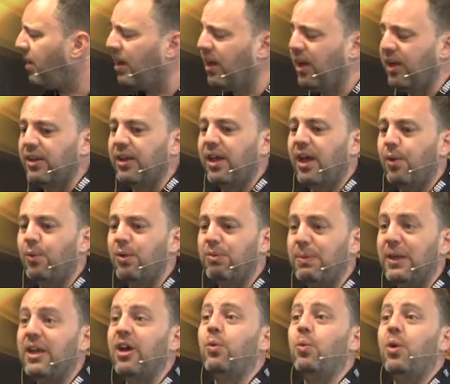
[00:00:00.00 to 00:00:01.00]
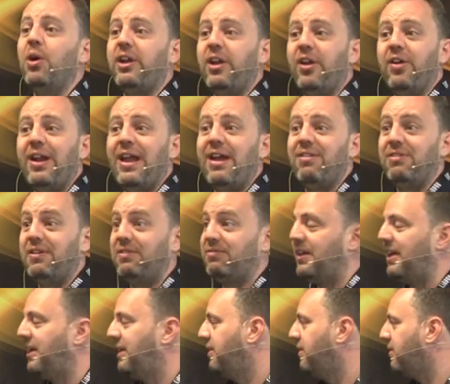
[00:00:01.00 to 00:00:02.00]
And we've begun working on Air
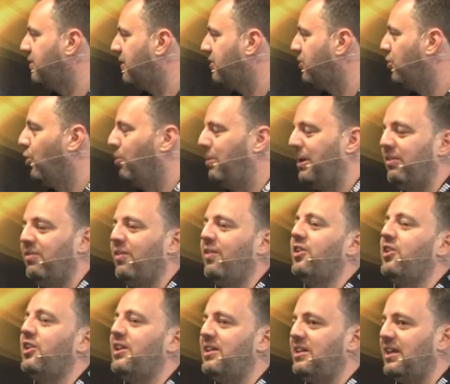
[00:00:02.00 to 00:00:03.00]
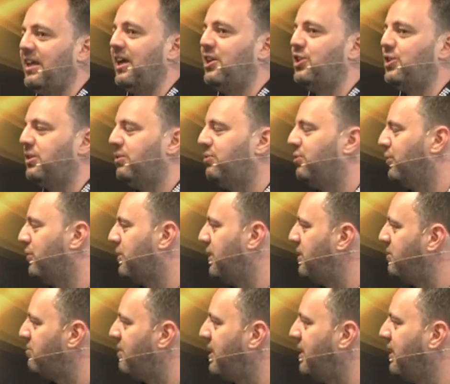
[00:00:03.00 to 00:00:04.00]
15. That's normally a very good indication that
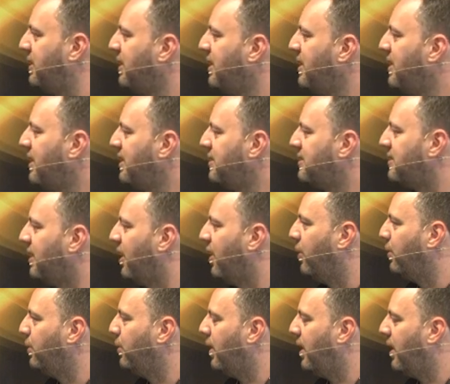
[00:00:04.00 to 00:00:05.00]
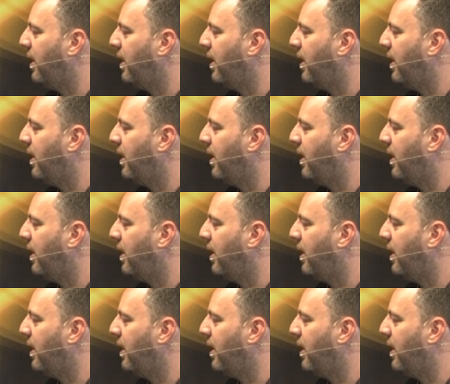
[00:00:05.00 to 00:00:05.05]
14's ready. So